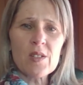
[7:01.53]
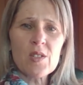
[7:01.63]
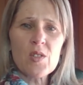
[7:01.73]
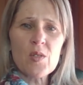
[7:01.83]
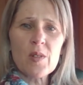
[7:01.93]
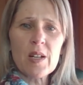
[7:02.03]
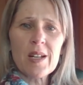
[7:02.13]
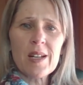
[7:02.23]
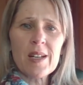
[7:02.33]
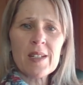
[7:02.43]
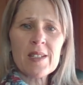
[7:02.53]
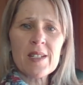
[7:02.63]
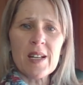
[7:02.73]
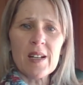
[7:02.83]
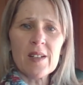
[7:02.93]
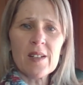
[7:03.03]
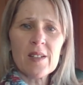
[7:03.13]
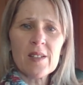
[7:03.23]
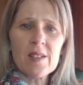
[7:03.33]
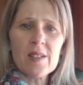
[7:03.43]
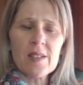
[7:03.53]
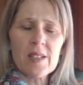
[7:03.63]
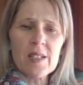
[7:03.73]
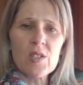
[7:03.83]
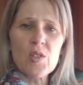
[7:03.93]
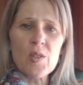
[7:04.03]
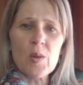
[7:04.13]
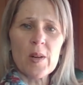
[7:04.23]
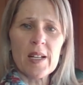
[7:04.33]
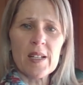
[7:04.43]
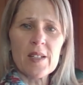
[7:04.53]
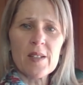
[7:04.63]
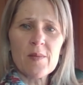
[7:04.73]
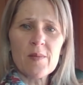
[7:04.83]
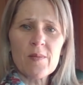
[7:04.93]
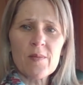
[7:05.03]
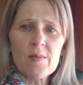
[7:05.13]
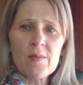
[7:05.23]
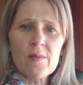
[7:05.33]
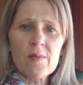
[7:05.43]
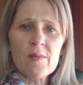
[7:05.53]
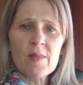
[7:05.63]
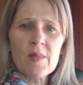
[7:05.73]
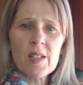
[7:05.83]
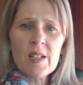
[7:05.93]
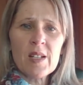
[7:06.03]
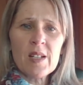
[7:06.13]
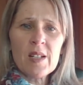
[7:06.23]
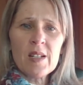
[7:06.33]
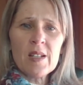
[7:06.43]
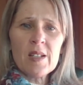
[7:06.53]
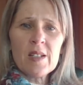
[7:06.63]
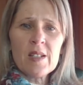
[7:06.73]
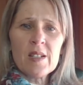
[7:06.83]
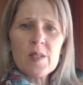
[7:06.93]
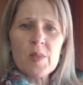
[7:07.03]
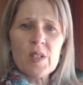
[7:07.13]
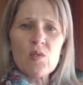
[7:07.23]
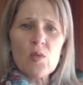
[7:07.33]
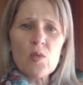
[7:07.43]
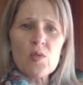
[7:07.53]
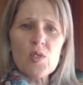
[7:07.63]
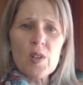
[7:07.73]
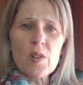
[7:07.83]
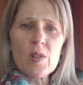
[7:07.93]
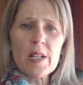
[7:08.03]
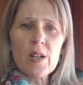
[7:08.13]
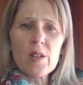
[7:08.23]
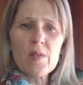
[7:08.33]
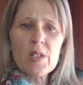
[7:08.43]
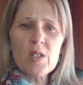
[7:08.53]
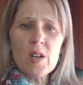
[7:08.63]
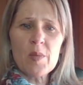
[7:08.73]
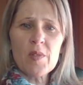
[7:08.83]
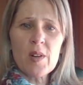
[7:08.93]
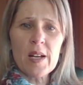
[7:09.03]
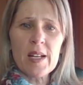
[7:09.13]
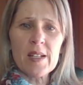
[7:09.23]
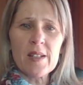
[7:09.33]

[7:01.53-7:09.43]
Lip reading: to enter into your head. It's being drawn slowly over the top of your head.